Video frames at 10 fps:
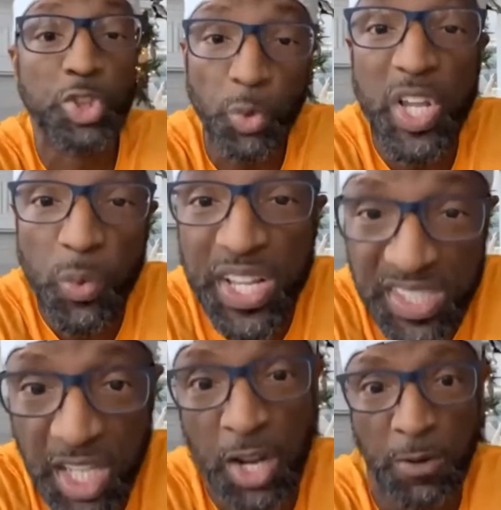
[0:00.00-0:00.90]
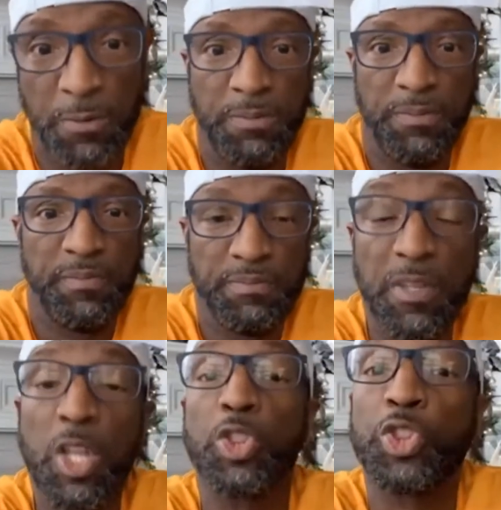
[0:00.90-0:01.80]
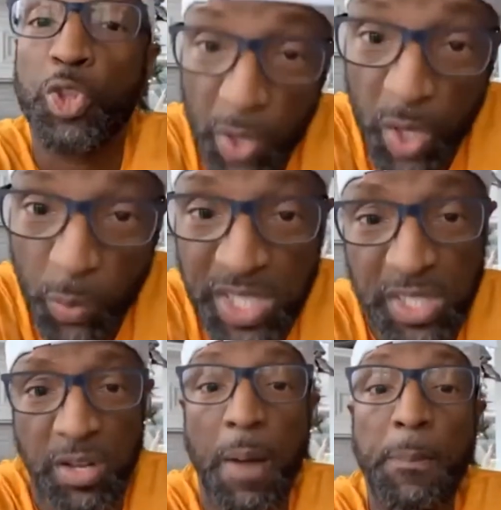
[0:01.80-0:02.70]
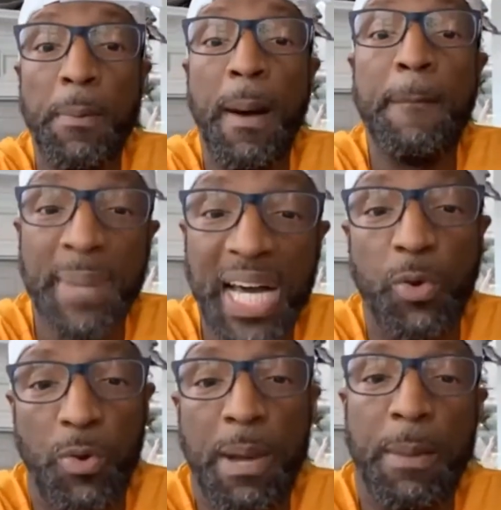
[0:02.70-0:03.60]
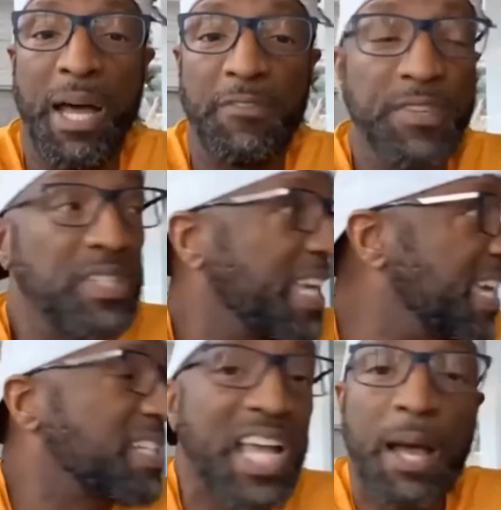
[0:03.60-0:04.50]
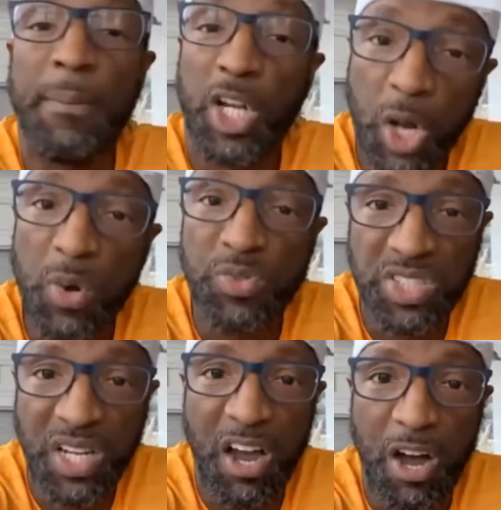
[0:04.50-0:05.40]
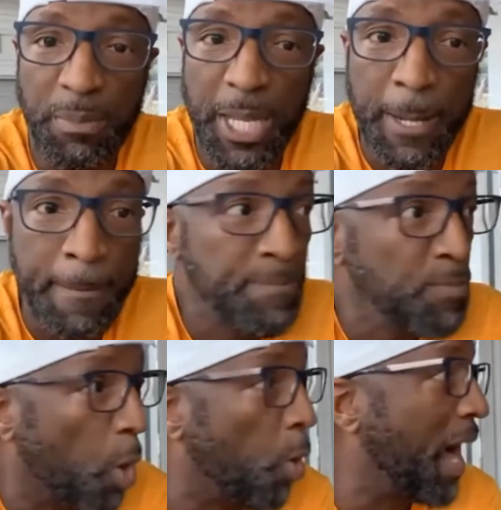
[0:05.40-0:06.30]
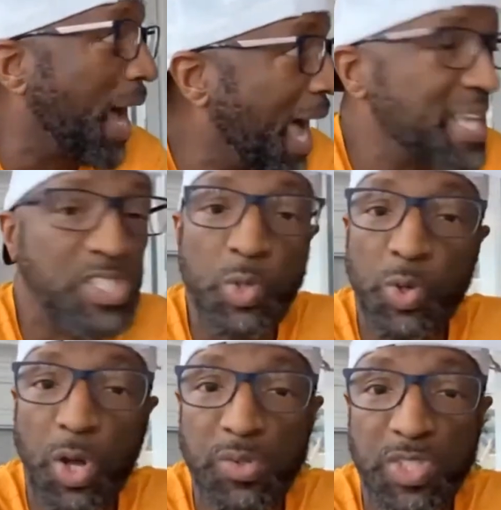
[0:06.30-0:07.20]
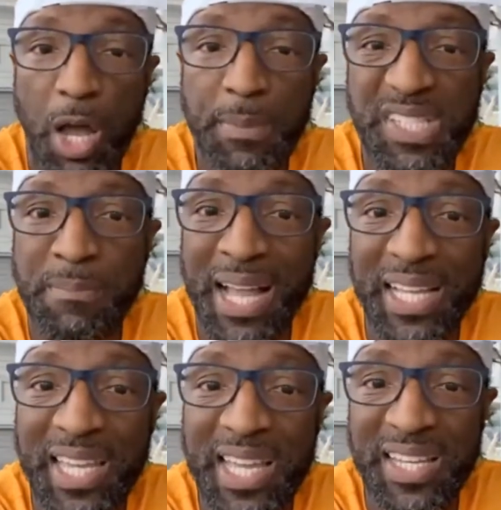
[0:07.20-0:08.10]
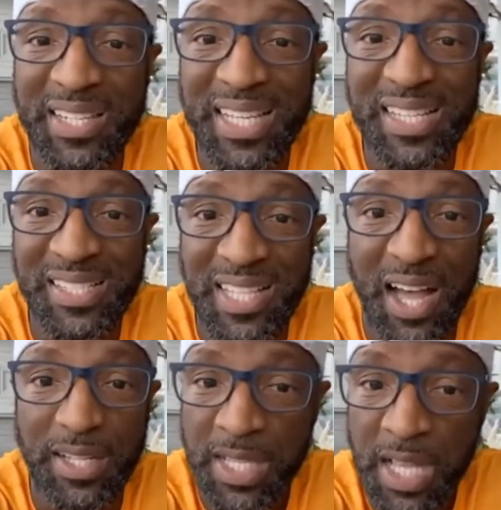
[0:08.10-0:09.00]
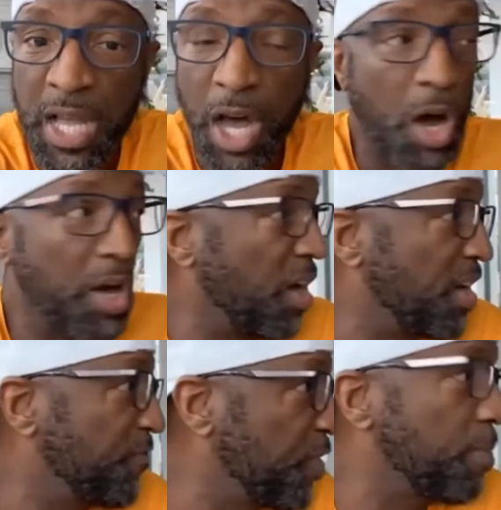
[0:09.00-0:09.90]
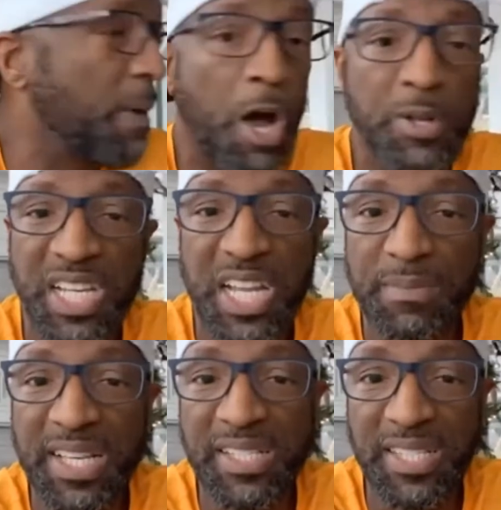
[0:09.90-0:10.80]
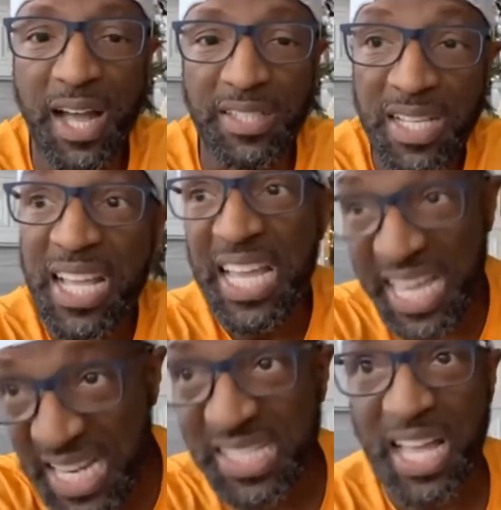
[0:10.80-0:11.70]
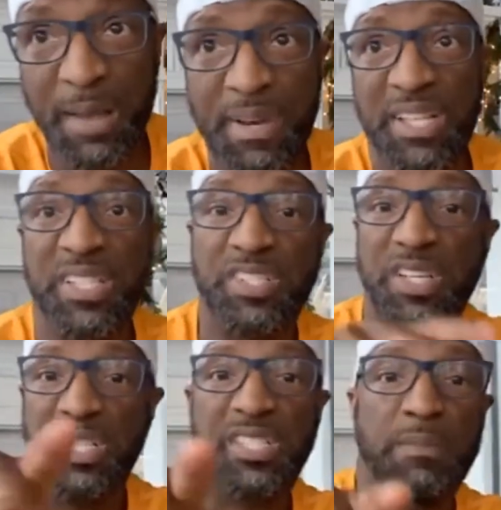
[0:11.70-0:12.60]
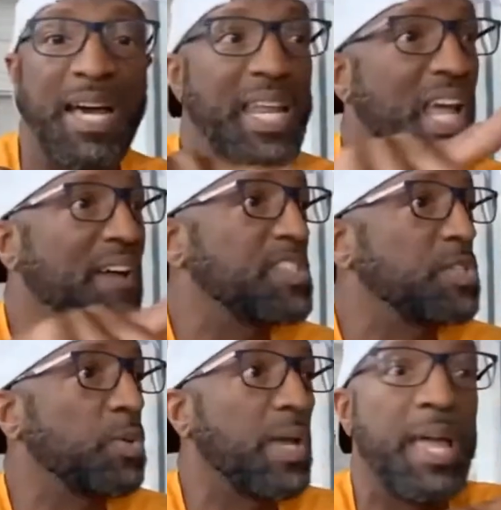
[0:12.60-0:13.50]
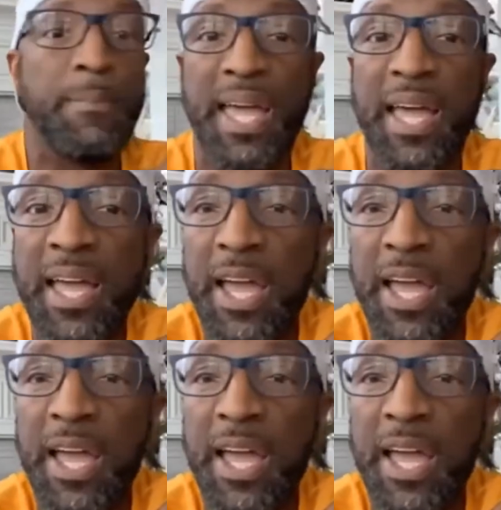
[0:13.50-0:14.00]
3 weeks ago. 3 weeks ago, I put my money where my mouth is. Anytime a coach called me or a high school coach called me and said my kid needs socks or the football team needs socks, anytime there's somebody having a situation, hey man,